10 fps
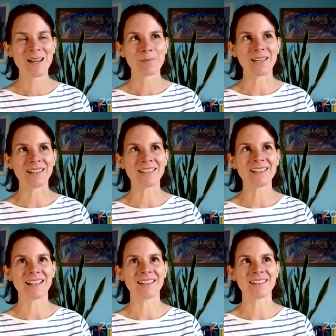but I
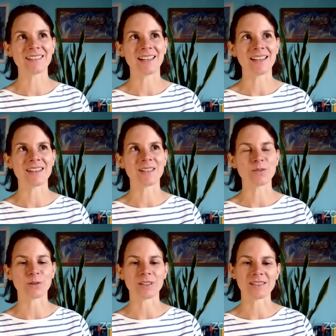didn't understand the
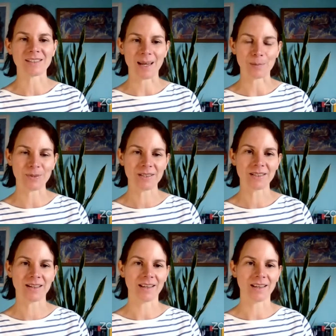different steps.